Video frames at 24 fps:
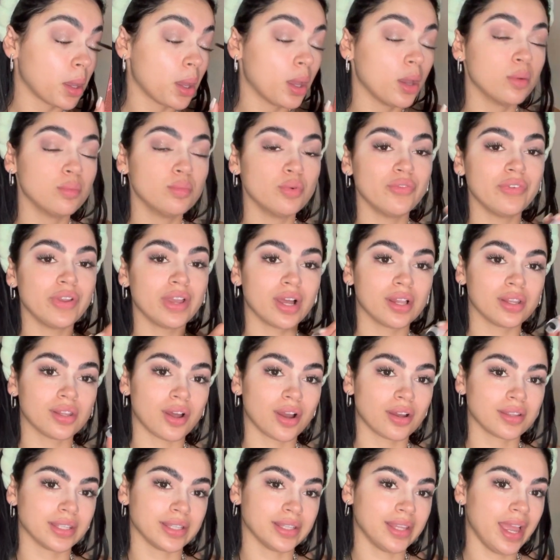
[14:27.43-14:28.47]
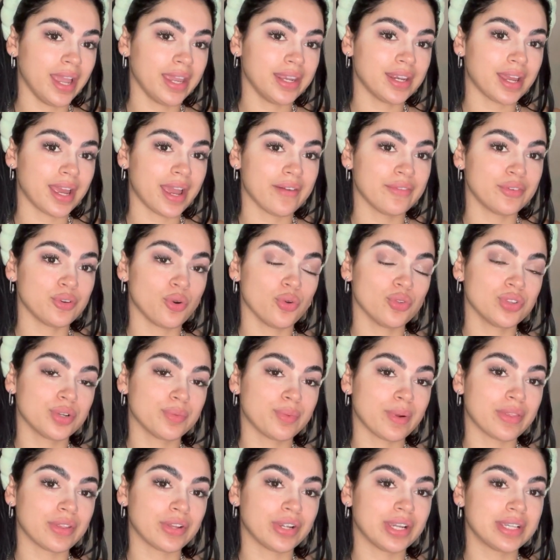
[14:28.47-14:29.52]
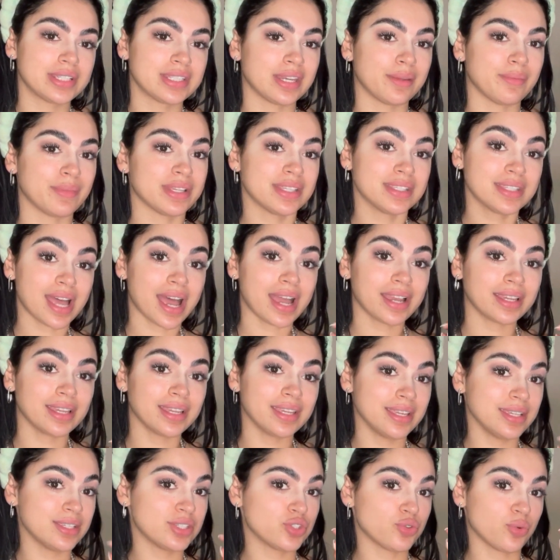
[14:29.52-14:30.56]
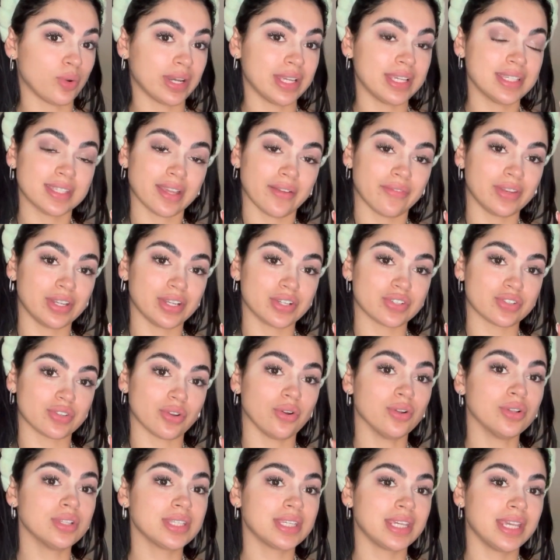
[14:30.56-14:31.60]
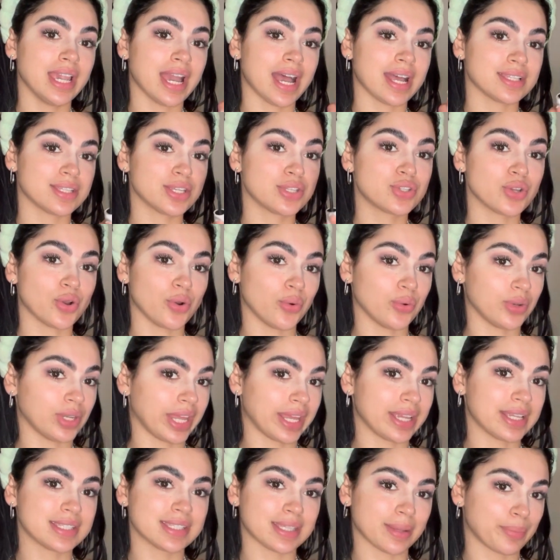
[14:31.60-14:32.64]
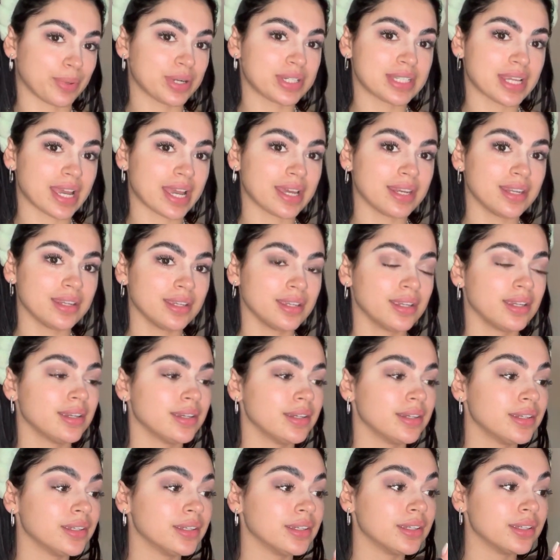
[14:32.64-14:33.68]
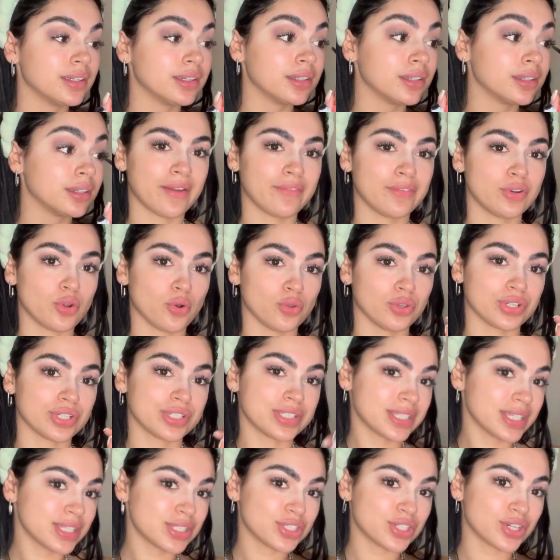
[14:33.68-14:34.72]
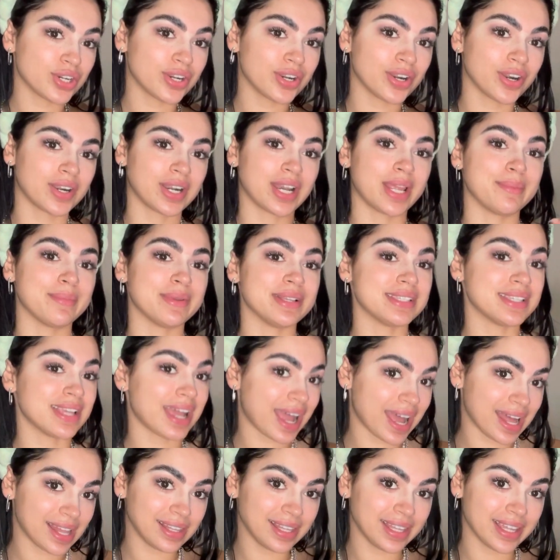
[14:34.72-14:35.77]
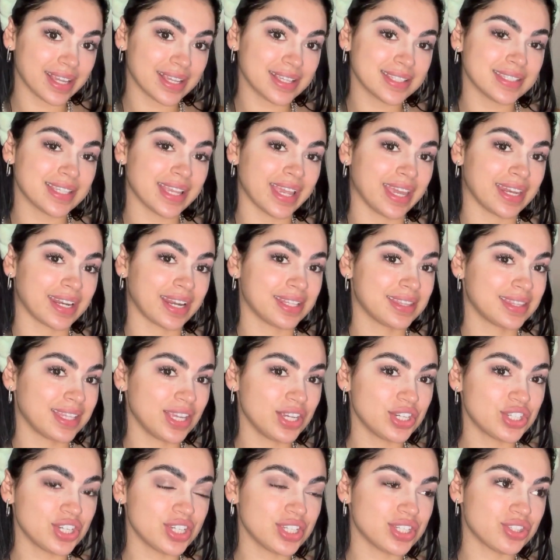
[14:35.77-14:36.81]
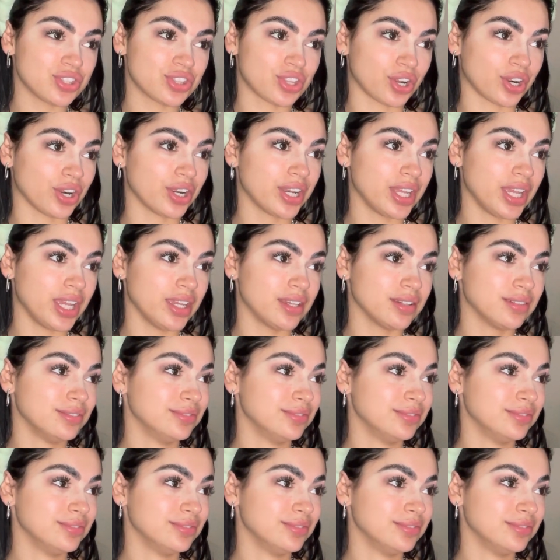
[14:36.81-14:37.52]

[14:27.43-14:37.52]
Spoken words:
Moving along the line, I have an older brother. His name is Zach. He's 27 years old. He has his own like separate dad. I have an older sister. Her name is Alex, and I think she's 30.